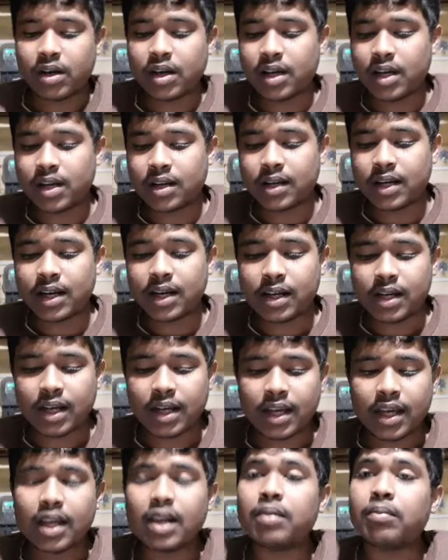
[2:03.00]
by
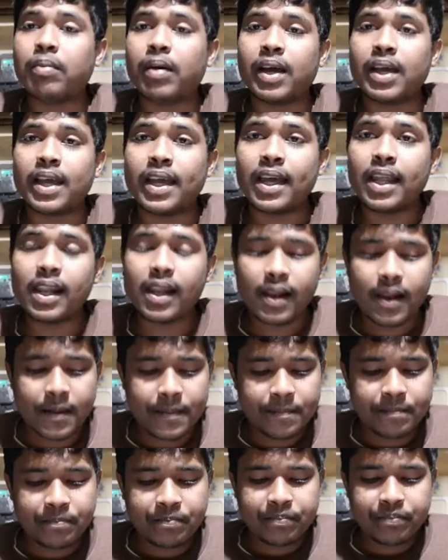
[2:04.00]
delta L by L.
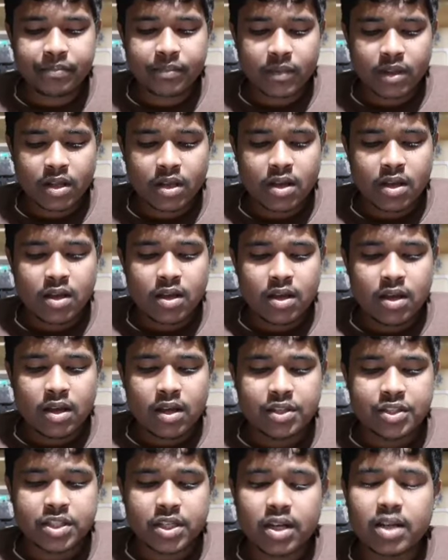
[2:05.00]

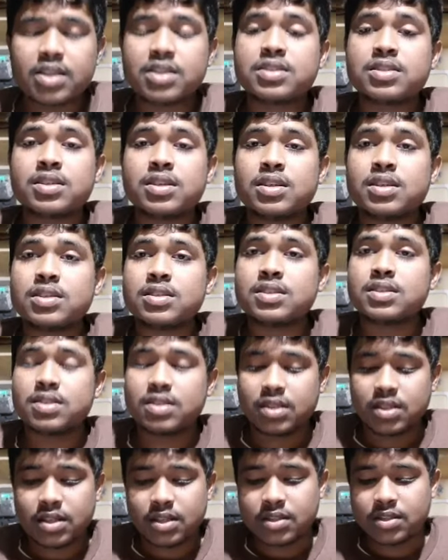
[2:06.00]
Shearing stress
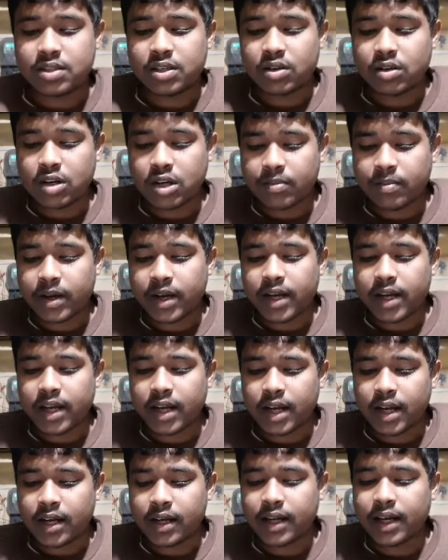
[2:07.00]
is denoted
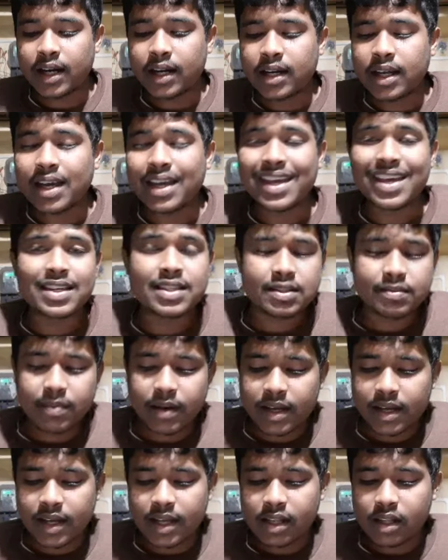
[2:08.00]
by delta X
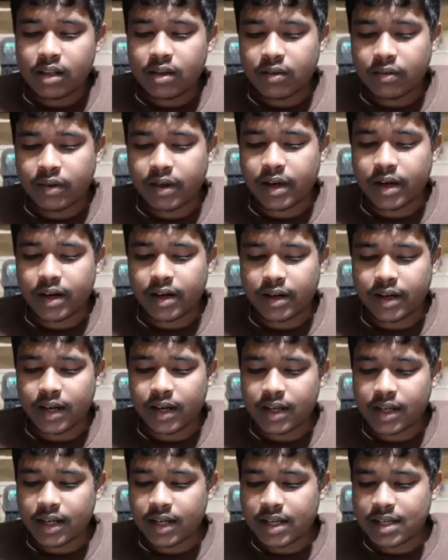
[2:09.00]
by L, where
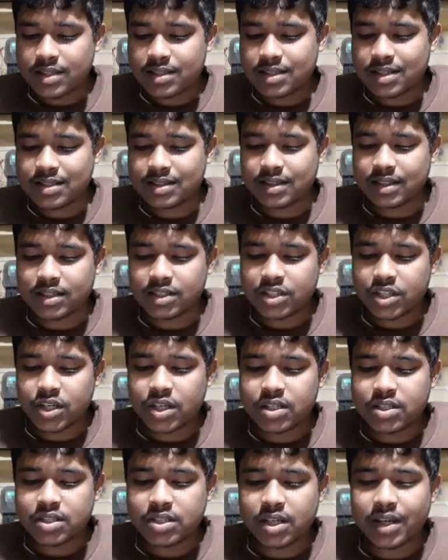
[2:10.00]
delta X is a
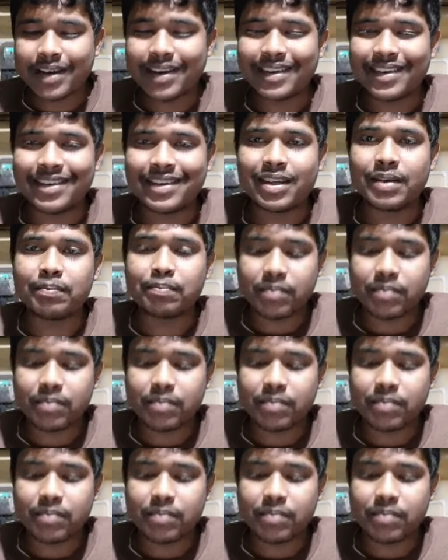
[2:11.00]
change in